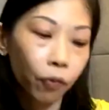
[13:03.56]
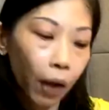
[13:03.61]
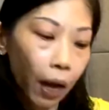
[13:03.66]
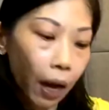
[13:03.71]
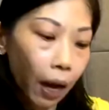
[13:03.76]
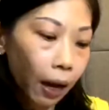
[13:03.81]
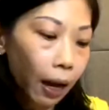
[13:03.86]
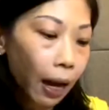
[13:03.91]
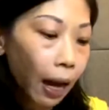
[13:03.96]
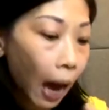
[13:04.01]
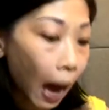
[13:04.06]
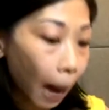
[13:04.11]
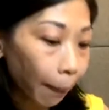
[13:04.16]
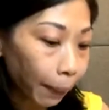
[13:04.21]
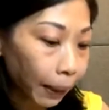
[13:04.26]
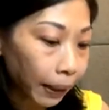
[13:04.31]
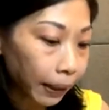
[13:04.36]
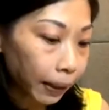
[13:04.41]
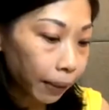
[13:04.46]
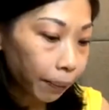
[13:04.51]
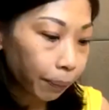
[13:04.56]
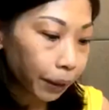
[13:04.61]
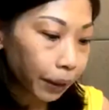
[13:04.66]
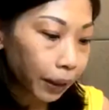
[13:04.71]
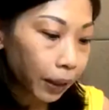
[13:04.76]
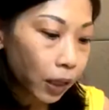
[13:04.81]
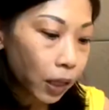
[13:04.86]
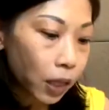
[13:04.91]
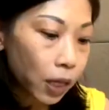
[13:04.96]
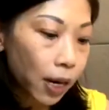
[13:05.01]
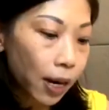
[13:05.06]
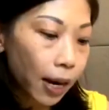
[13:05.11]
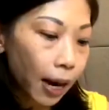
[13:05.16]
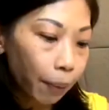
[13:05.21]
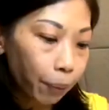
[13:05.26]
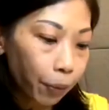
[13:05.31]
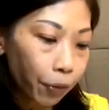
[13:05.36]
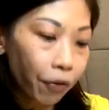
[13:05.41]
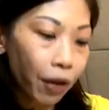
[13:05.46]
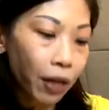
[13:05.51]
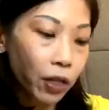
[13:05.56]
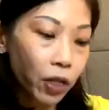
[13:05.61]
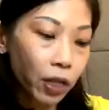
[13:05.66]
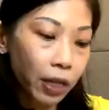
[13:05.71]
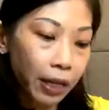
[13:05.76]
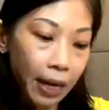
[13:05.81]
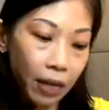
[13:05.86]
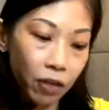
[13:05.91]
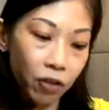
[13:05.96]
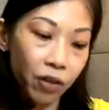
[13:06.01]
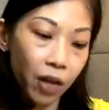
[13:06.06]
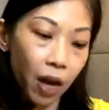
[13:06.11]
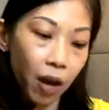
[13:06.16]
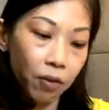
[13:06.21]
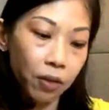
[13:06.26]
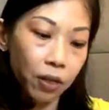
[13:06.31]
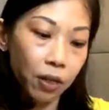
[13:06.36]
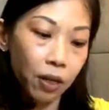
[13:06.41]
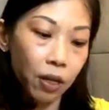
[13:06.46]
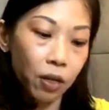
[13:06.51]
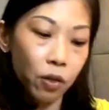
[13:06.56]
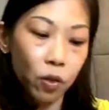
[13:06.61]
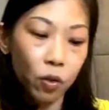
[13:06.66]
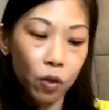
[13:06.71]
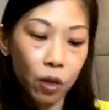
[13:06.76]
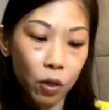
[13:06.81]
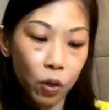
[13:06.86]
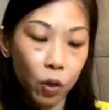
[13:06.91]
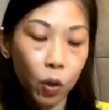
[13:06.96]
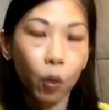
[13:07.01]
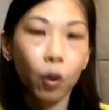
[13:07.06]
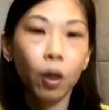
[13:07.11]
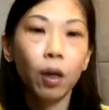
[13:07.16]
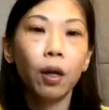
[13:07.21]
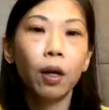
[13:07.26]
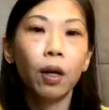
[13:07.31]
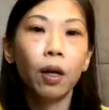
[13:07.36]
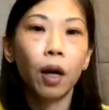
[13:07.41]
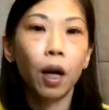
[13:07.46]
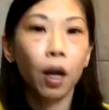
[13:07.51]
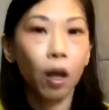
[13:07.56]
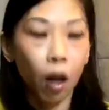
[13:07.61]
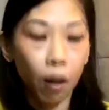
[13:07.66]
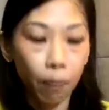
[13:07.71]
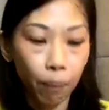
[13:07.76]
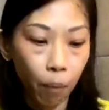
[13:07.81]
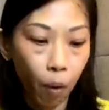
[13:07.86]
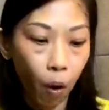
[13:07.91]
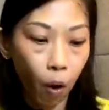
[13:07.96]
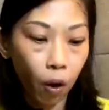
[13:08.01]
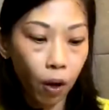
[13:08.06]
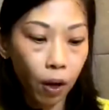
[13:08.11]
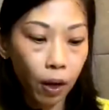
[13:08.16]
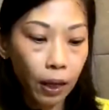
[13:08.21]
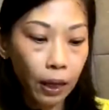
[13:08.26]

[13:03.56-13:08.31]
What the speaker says: hyperlipidemia, prevention of gastric ulcer, and so, a lot more.